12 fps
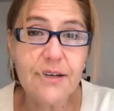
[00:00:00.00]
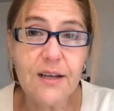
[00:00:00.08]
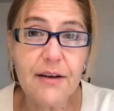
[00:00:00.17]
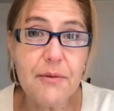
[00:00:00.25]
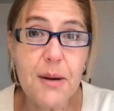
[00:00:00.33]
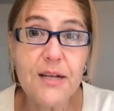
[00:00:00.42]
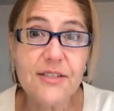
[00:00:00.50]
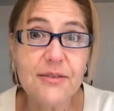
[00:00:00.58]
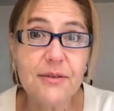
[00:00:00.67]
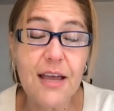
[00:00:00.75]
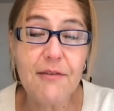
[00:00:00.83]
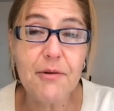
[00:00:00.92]
Not
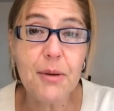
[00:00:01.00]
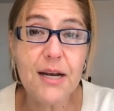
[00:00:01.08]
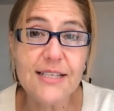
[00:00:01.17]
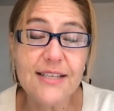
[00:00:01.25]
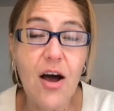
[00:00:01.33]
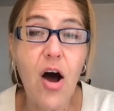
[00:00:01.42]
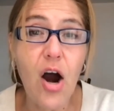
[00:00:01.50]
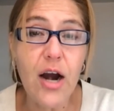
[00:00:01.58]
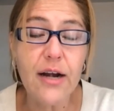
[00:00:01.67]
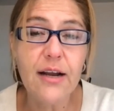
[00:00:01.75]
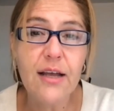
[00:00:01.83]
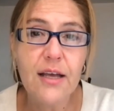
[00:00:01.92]
everybody has a
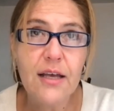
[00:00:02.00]
heart